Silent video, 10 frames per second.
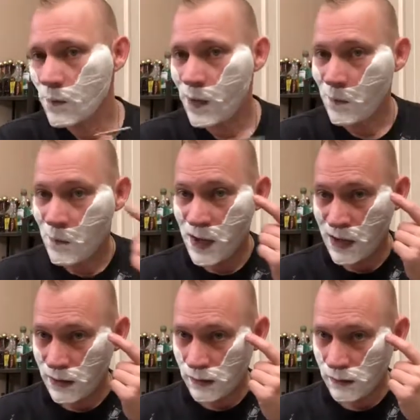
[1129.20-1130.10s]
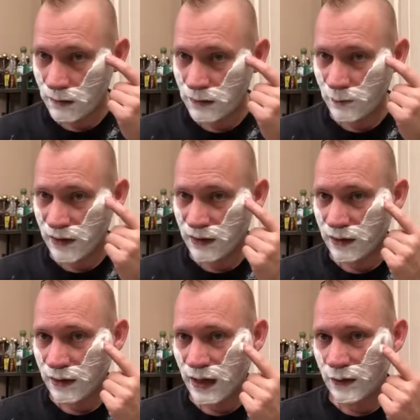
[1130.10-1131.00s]
I may, depending
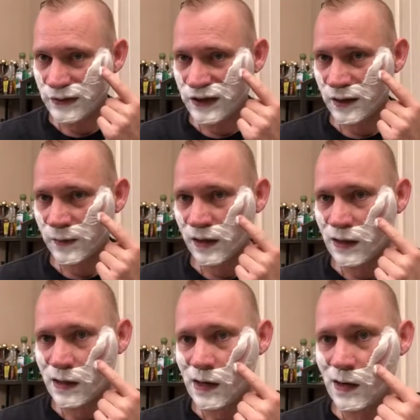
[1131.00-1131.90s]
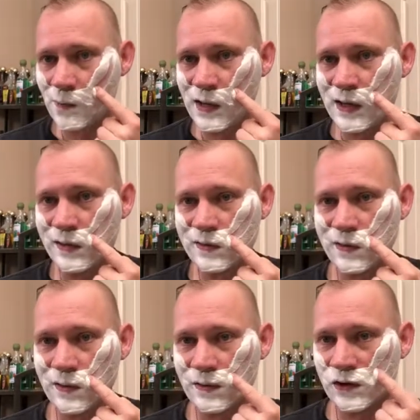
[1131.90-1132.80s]
on how it's coming in, I may
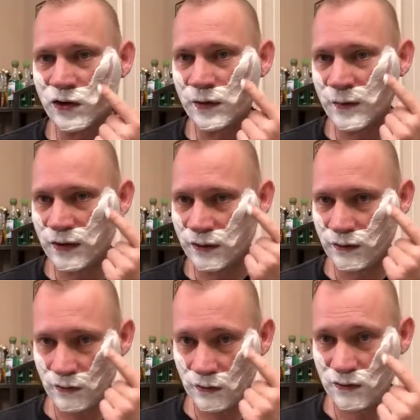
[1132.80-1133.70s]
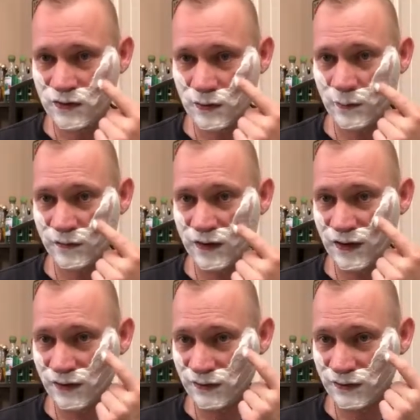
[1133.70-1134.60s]
start trimming some of
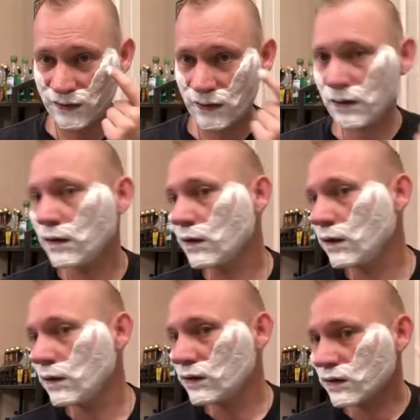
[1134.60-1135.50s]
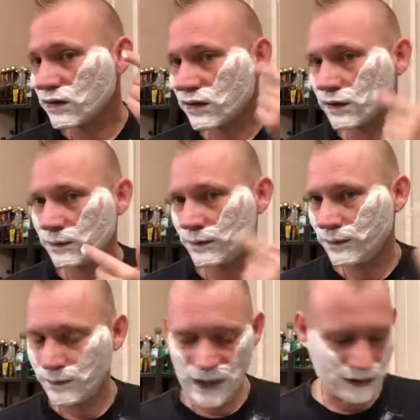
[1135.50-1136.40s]
this just to
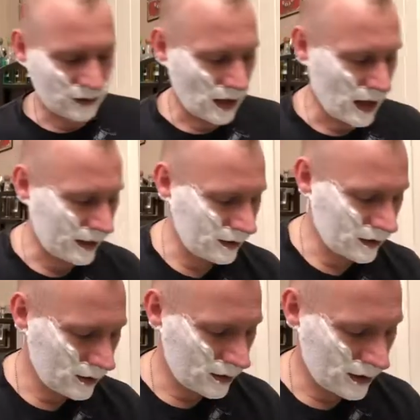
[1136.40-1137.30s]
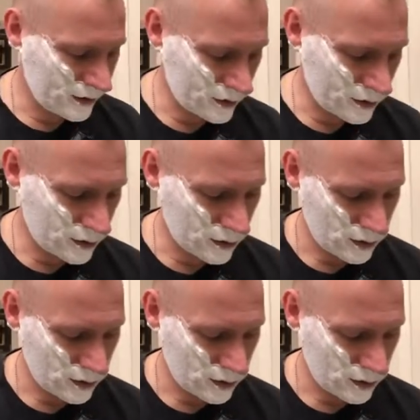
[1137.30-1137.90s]
make the line nicer